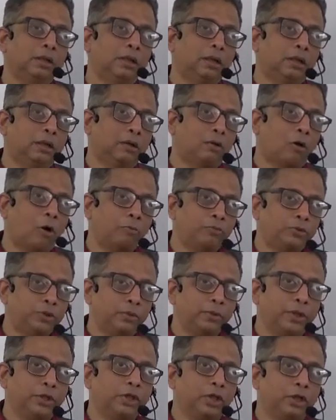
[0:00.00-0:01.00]

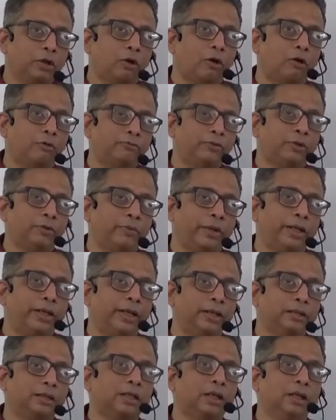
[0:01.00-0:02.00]
observation of the
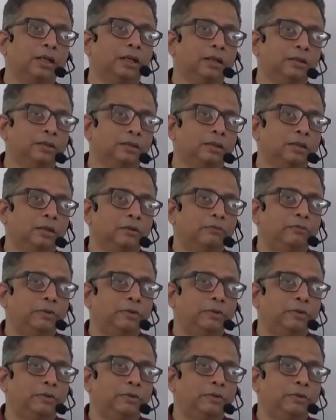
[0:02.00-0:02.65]
various colors